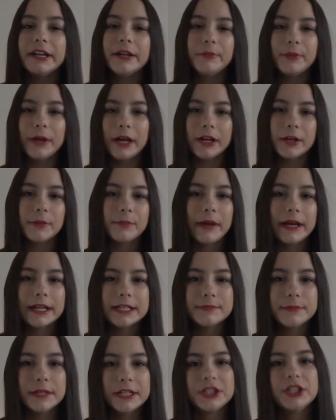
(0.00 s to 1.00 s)
and welcome
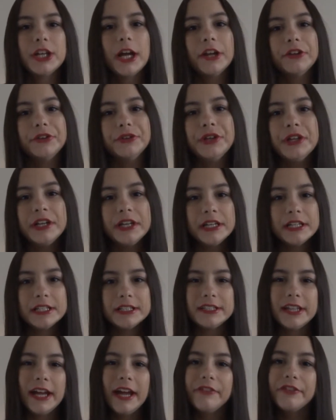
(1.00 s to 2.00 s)
back to my channel.
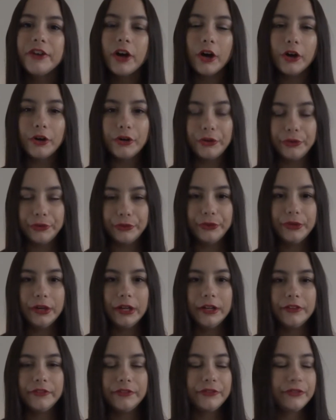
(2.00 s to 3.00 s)
Today I've got a haul
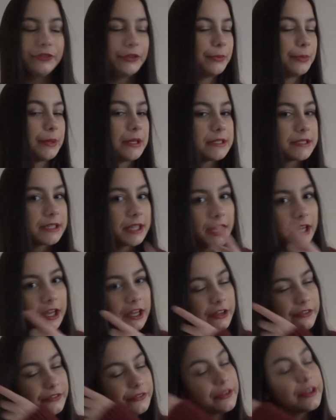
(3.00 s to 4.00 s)
of a few bits that
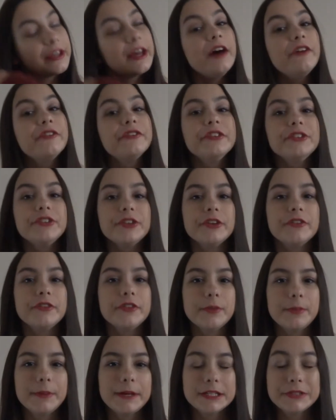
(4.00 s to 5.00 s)
I've gathered over
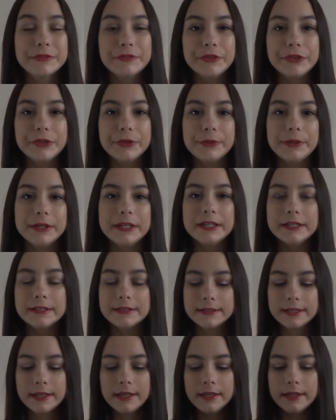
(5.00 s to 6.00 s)
the past few
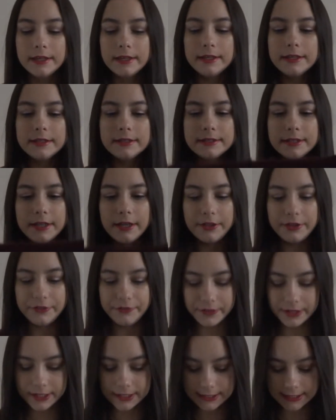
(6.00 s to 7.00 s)
weeks. So the
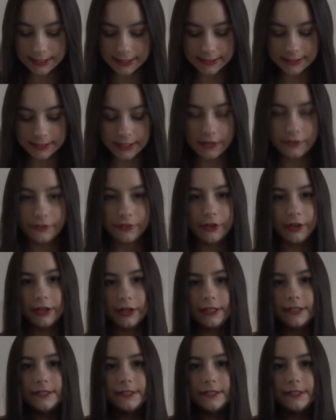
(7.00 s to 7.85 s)
first thing that I've got